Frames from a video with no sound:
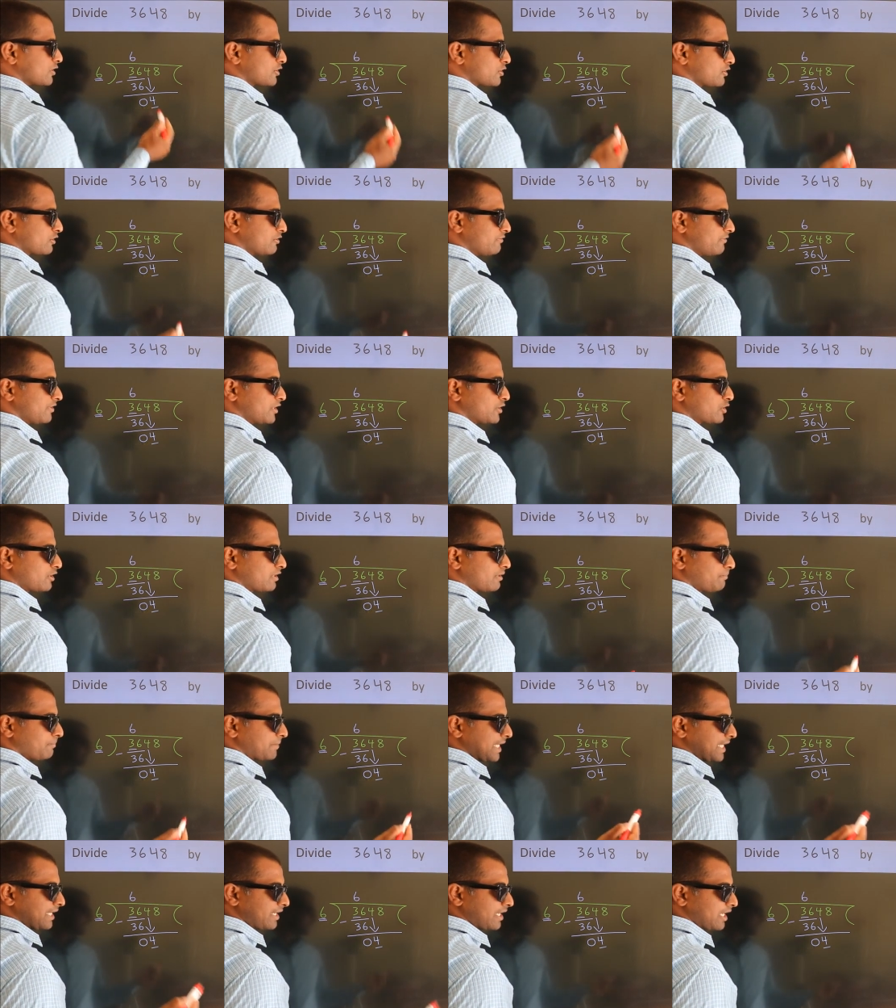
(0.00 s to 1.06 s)
So we should
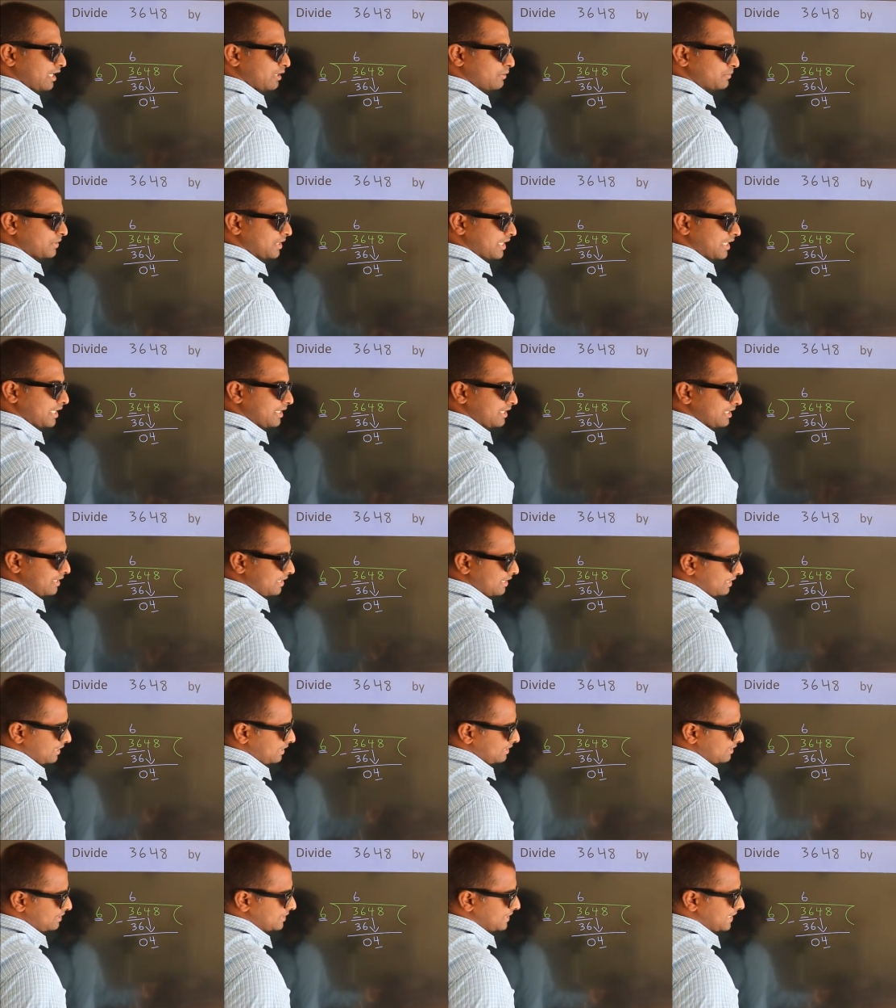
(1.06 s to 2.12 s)
bring down the
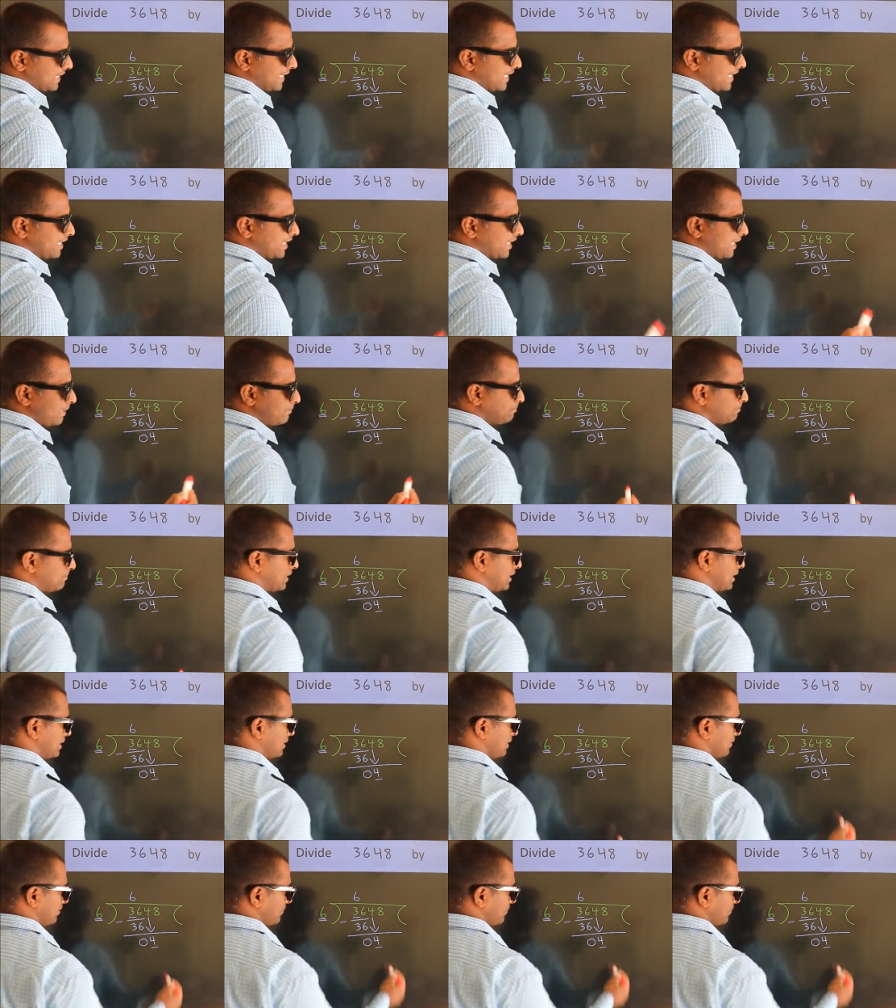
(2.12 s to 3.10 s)
second number.